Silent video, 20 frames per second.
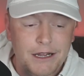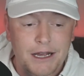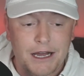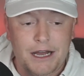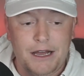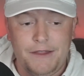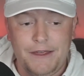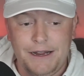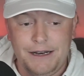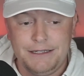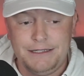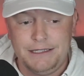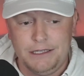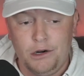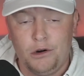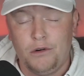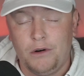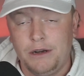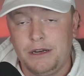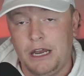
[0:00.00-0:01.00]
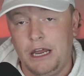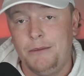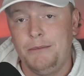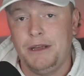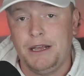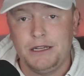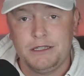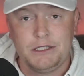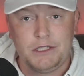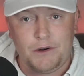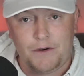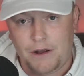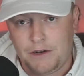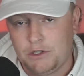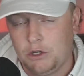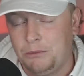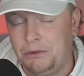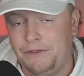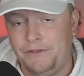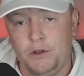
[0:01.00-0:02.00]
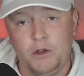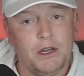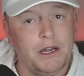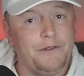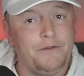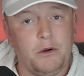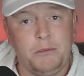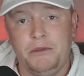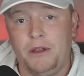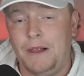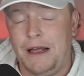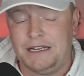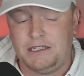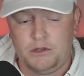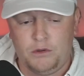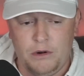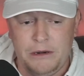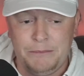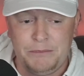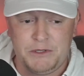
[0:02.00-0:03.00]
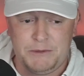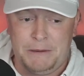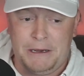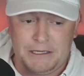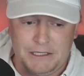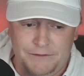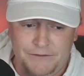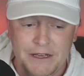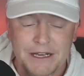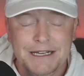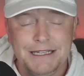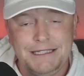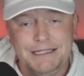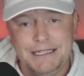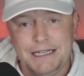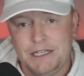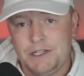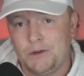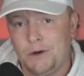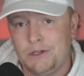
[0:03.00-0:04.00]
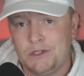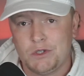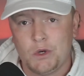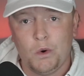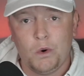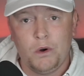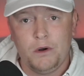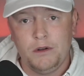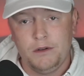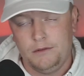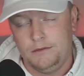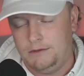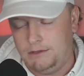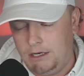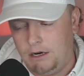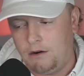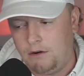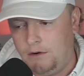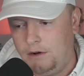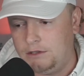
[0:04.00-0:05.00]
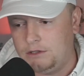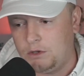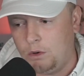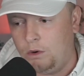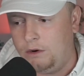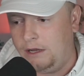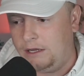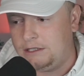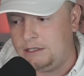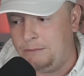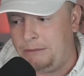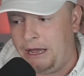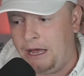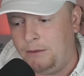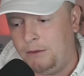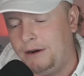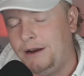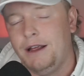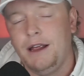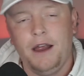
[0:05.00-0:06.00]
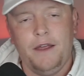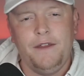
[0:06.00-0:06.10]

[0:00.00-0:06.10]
They had a 0-run game against Toronto, but if you look at it from the last 3 perspective, 6 runs scored, 0 runs scored. That's the bad one.